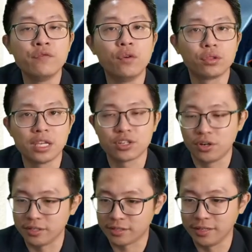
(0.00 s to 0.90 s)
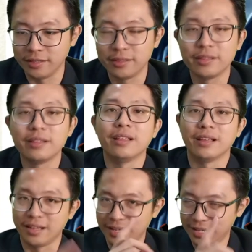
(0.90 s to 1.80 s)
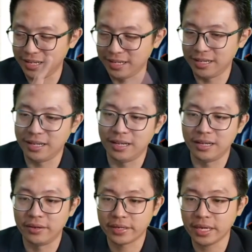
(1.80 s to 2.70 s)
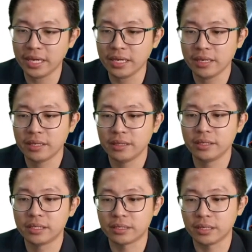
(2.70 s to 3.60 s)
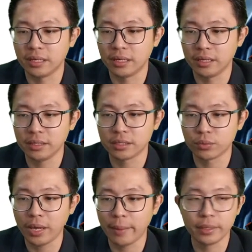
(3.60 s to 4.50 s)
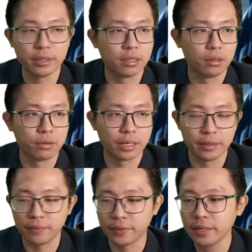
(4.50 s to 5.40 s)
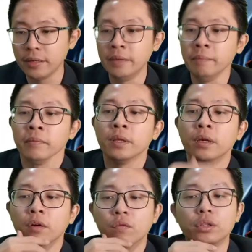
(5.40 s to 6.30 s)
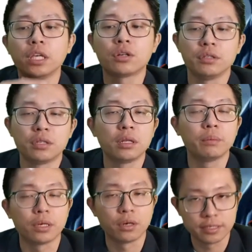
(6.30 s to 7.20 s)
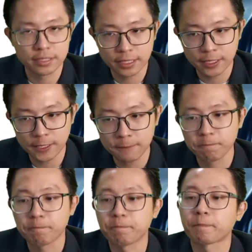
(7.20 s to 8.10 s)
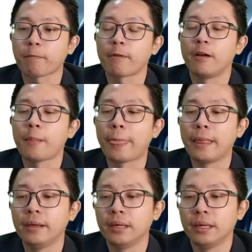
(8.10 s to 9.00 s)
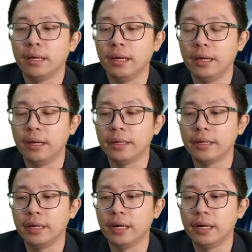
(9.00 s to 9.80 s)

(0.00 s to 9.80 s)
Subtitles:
voltage constant. Okay, this is what happened in the long run. Yeah, voltage considered to be constant, and